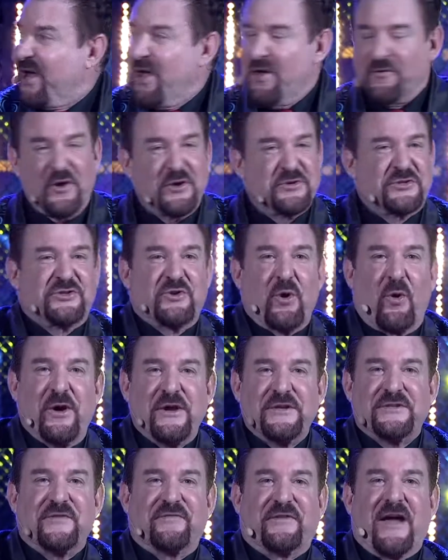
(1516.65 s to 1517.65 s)
those
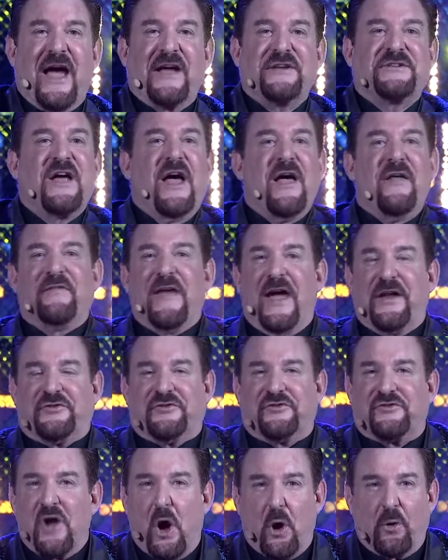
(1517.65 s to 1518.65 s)
stories of guys that
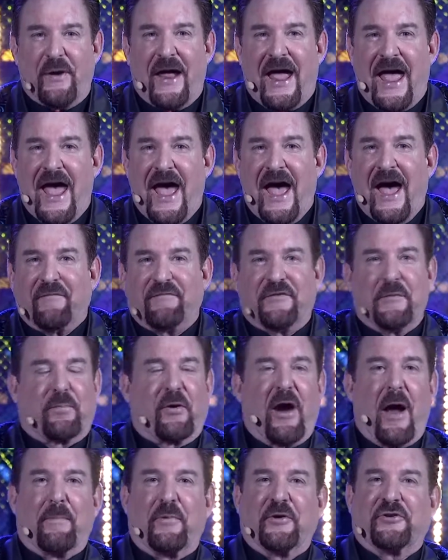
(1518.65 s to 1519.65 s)
don't have the
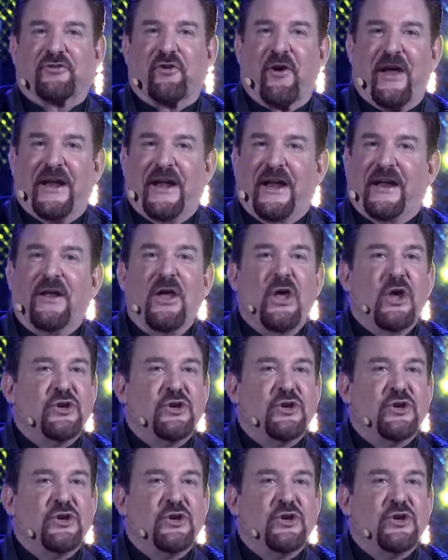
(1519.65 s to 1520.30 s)
proper training,